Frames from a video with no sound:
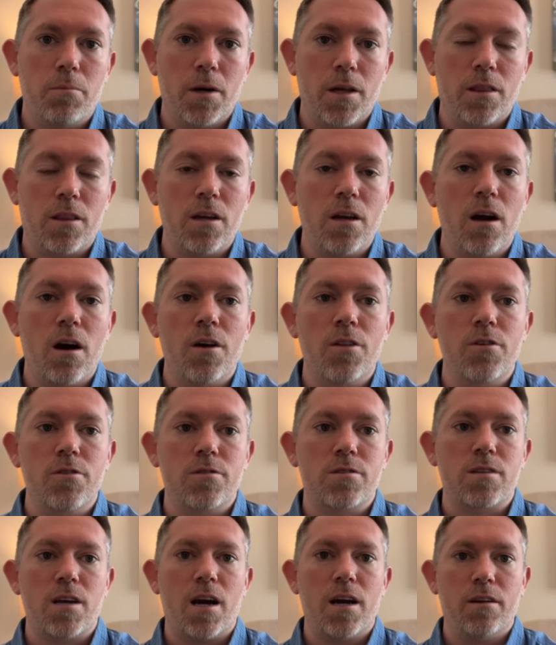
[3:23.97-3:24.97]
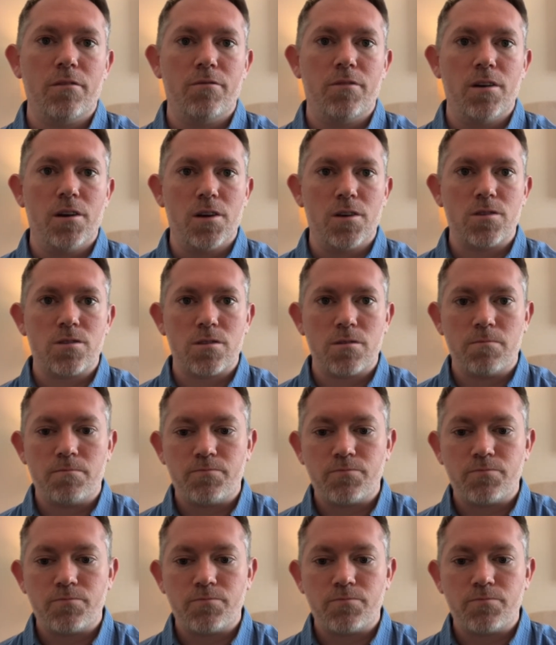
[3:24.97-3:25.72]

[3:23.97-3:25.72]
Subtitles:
but the other side of this